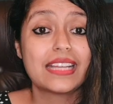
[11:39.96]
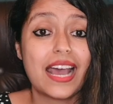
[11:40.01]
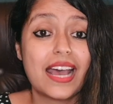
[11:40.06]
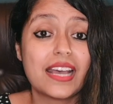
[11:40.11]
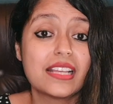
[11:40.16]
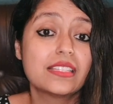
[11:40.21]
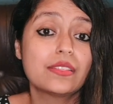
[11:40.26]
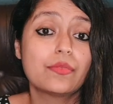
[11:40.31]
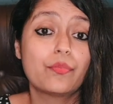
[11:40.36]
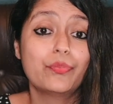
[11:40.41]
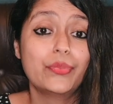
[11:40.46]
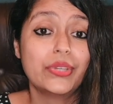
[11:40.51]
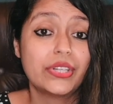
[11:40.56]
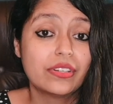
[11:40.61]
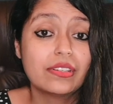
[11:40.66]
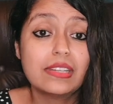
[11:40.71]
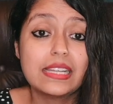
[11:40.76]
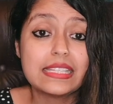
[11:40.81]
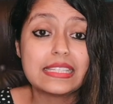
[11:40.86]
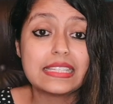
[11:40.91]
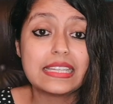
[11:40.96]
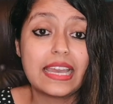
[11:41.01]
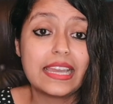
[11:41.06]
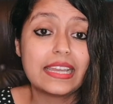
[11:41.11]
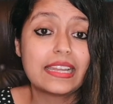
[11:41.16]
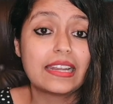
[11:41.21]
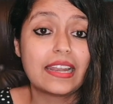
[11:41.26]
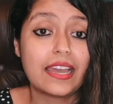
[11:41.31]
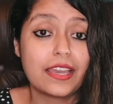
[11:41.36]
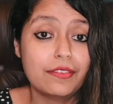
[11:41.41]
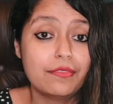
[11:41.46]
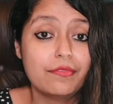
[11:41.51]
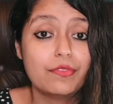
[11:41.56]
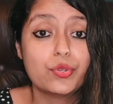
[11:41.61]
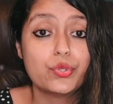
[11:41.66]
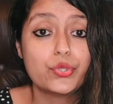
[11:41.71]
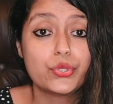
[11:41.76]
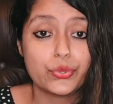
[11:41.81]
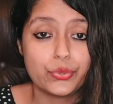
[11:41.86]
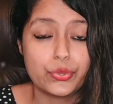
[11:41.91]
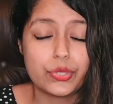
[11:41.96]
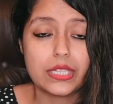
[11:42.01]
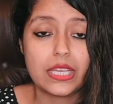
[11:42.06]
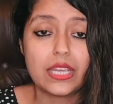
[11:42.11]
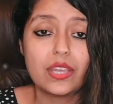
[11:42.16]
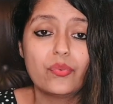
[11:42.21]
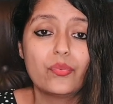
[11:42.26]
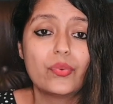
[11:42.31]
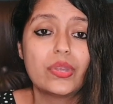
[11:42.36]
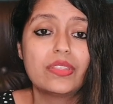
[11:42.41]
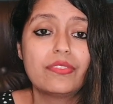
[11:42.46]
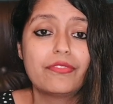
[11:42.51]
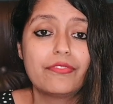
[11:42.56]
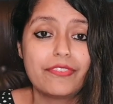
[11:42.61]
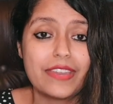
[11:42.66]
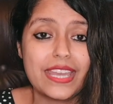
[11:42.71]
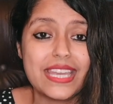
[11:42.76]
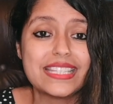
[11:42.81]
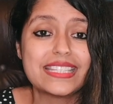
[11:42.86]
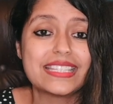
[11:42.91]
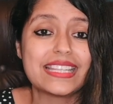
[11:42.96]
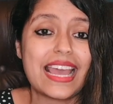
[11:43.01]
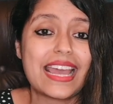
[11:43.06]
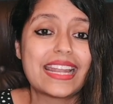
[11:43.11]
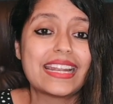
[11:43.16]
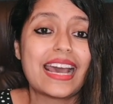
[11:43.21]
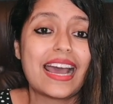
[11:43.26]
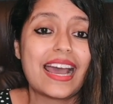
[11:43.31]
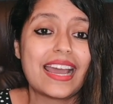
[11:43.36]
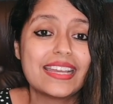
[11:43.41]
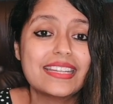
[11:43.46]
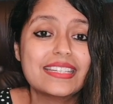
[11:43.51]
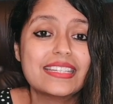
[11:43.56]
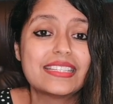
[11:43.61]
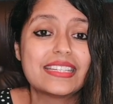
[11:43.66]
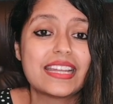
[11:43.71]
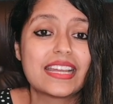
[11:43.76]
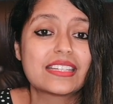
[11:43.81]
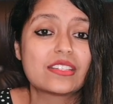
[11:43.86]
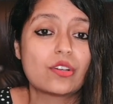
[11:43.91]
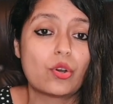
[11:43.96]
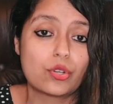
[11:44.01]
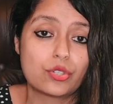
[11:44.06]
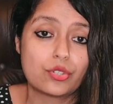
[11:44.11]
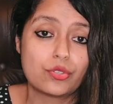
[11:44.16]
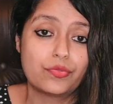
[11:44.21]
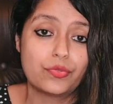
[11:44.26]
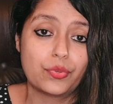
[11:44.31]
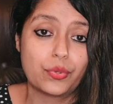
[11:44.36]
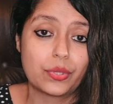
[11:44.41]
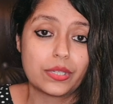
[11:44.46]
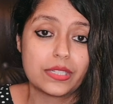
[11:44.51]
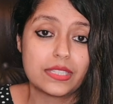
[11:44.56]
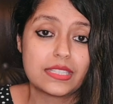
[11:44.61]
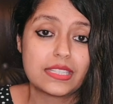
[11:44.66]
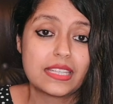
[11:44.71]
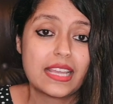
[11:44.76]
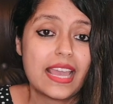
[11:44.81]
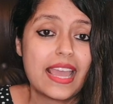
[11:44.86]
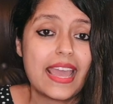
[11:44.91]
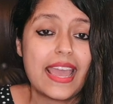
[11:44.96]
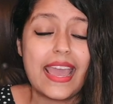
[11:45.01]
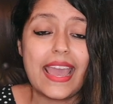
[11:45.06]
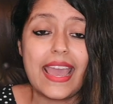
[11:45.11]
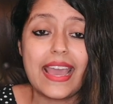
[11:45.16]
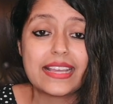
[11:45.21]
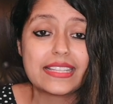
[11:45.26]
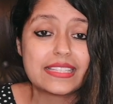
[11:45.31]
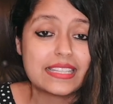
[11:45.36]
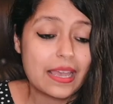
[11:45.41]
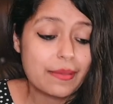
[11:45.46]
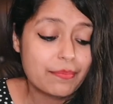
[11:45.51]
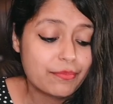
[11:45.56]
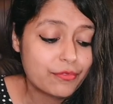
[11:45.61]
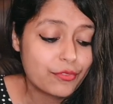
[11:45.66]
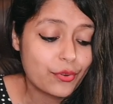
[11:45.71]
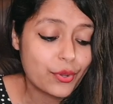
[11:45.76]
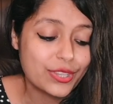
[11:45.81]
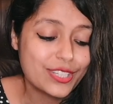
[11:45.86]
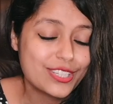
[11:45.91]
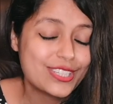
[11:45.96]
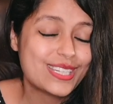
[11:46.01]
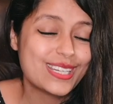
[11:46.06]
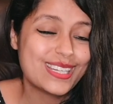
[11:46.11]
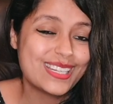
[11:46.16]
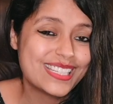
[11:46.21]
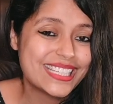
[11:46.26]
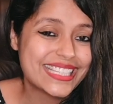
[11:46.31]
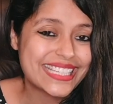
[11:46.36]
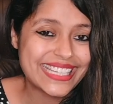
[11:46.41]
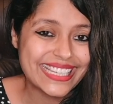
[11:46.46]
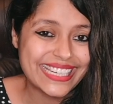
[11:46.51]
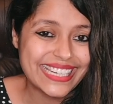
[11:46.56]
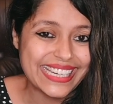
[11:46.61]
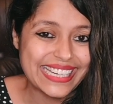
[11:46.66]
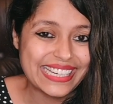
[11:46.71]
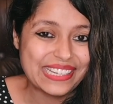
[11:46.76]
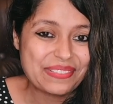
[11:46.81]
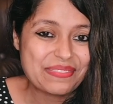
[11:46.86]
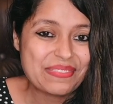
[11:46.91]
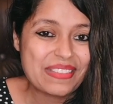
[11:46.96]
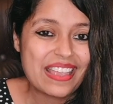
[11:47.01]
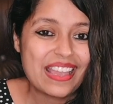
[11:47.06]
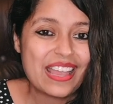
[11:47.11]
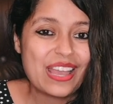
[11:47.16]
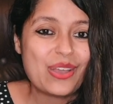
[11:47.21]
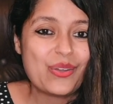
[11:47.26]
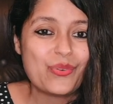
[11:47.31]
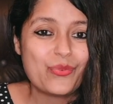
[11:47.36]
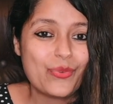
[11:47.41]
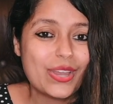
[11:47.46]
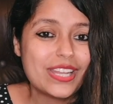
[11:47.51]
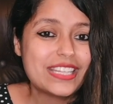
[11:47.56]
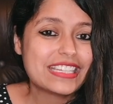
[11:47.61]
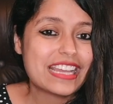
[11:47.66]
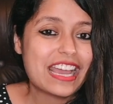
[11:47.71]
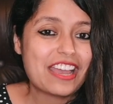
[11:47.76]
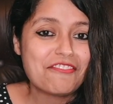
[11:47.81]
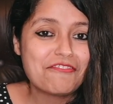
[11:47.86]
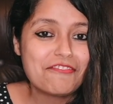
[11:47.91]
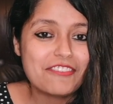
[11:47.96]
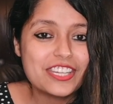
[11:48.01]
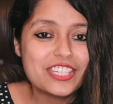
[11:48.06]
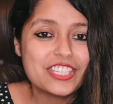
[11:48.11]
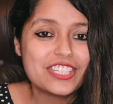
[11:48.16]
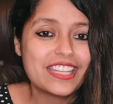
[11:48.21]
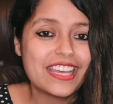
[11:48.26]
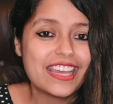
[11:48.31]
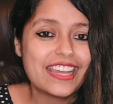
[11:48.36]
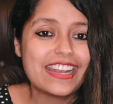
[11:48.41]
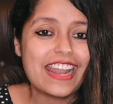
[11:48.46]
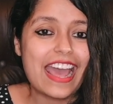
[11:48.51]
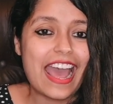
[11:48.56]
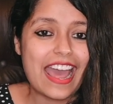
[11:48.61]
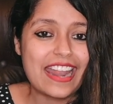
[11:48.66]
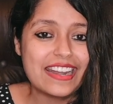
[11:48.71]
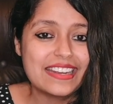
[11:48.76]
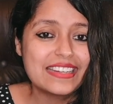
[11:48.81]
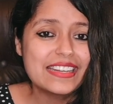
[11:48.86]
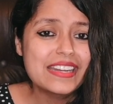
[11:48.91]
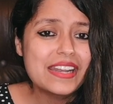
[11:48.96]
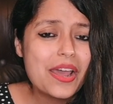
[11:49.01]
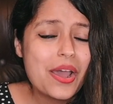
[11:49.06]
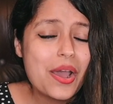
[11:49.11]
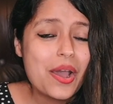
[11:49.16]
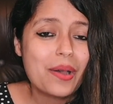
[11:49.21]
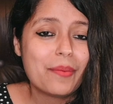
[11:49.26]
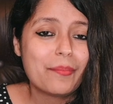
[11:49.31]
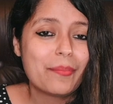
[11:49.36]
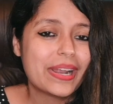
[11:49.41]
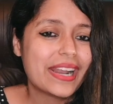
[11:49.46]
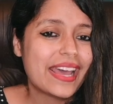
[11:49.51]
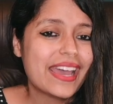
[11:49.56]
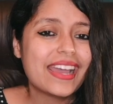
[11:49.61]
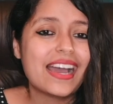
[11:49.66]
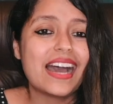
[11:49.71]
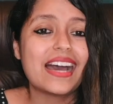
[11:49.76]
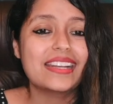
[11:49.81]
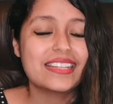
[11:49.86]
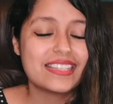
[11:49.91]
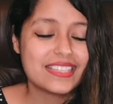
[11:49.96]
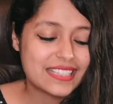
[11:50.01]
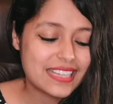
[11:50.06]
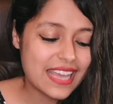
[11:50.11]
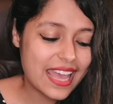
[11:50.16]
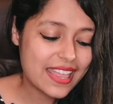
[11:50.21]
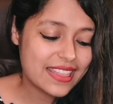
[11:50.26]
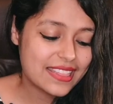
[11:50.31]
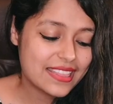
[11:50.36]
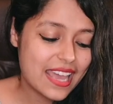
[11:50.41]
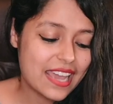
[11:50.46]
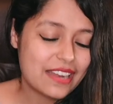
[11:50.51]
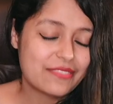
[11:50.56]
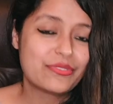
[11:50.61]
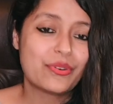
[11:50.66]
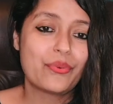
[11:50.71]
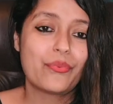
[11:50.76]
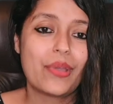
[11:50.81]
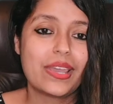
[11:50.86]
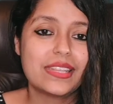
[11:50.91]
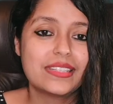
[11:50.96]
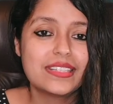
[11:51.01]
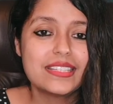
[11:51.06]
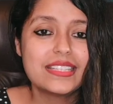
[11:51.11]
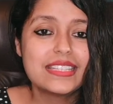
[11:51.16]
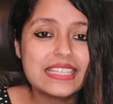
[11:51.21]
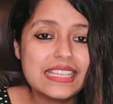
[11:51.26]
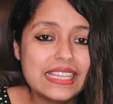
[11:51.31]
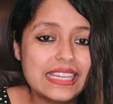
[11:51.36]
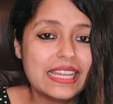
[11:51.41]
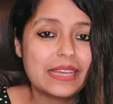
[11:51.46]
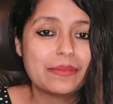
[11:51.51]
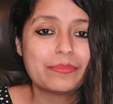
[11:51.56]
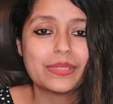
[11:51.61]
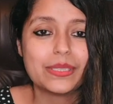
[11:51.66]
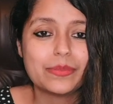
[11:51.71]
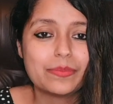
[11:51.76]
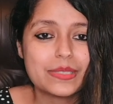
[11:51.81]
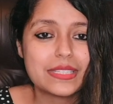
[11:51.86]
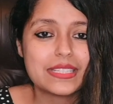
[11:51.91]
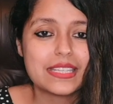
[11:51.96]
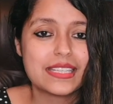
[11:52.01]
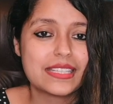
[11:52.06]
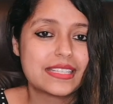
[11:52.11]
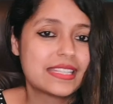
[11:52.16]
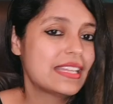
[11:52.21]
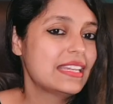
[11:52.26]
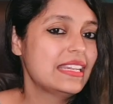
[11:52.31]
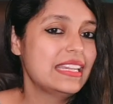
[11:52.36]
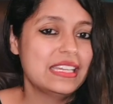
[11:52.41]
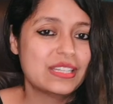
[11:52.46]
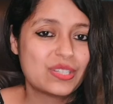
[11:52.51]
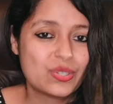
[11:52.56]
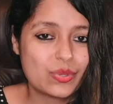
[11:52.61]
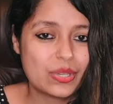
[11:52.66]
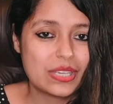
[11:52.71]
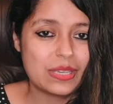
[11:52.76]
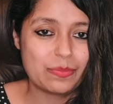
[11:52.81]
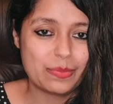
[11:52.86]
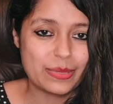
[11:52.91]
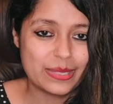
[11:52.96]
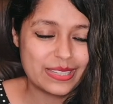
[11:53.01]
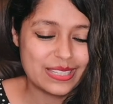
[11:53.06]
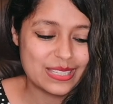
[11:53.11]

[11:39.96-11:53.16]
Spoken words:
has mirrorless like live view shooting with face and eye detect autofocus, except for the tilt screen, which I wish they had added, but I understand that for weather sealing purposes they need to keep it